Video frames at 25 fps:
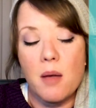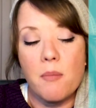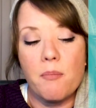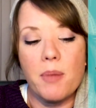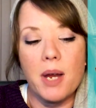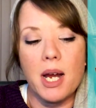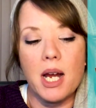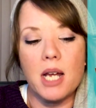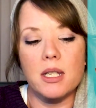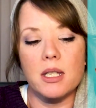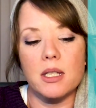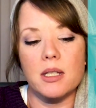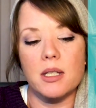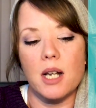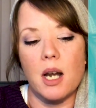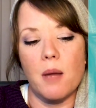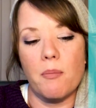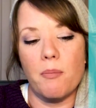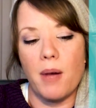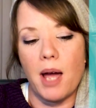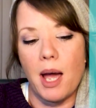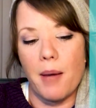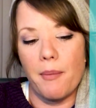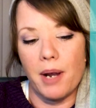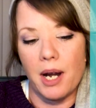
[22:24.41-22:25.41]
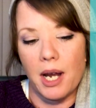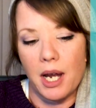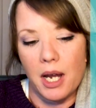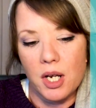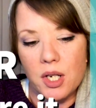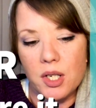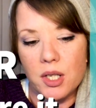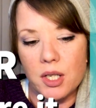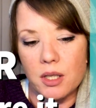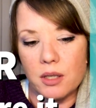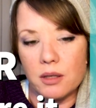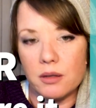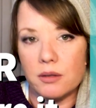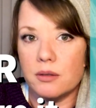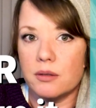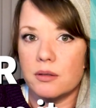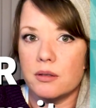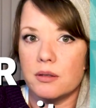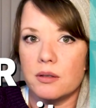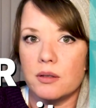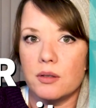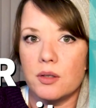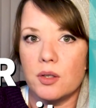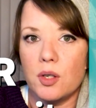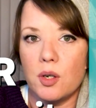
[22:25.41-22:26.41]
because it's an abomination
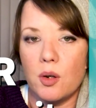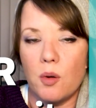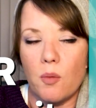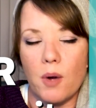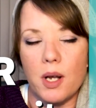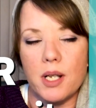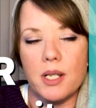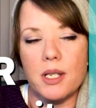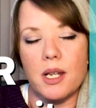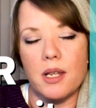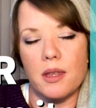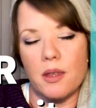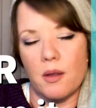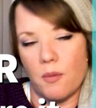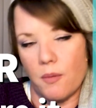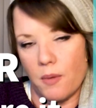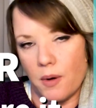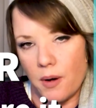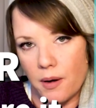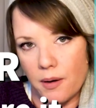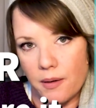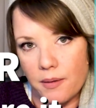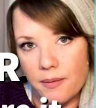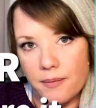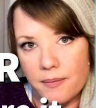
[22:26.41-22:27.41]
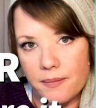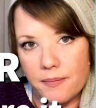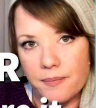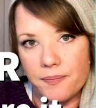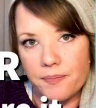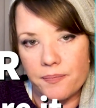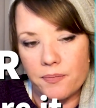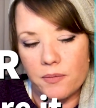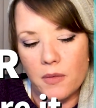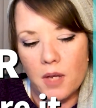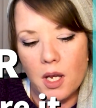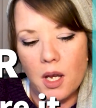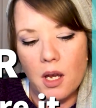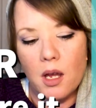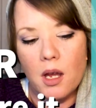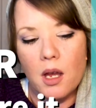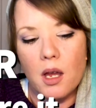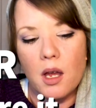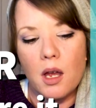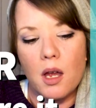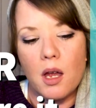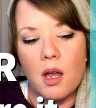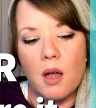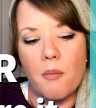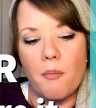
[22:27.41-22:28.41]
to what's in the word.
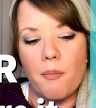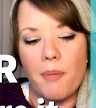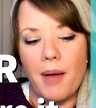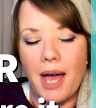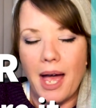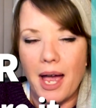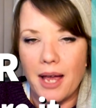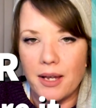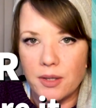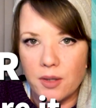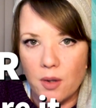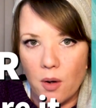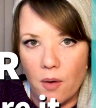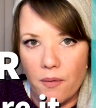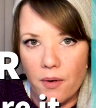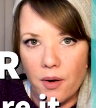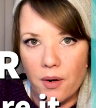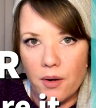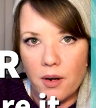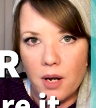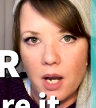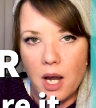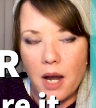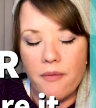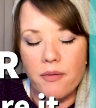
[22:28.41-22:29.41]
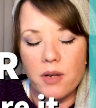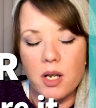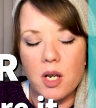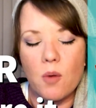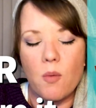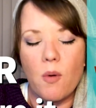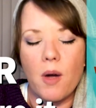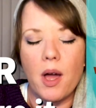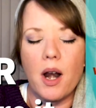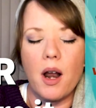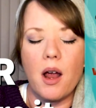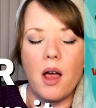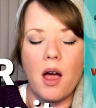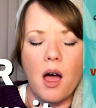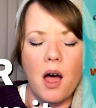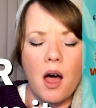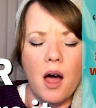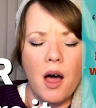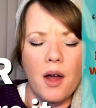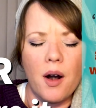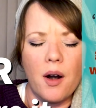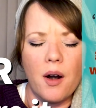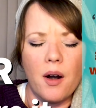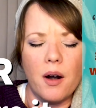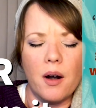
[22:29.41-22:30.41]
Passover. If you want to
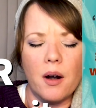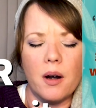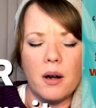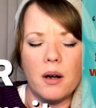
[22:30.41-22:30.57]
honor